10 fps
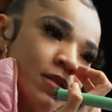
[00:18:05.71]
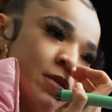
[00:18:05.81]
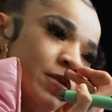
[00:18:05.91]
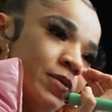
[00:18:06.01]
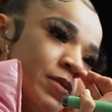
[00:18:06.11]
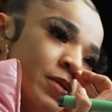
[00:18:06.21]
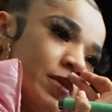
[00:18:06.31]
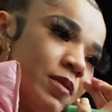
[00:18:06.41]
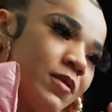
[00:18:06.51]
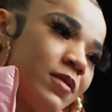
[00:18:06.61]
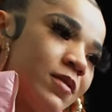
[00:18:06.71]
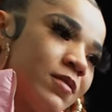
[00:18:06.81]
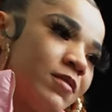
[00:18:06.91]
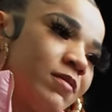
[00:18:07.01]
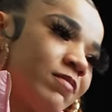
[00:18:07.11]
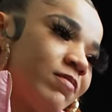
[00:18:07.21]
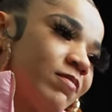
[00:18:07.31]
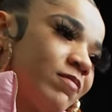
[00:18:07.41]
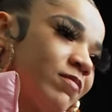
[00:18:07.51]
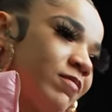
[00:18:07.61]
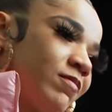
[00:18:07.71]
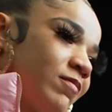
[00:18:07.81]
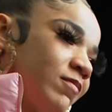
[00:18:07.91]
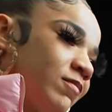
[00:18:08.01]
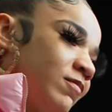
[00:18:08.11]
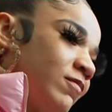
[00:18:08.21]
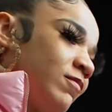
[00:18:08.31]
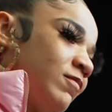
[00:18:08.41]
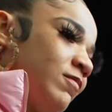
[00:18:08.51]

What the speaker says: Nothing is said.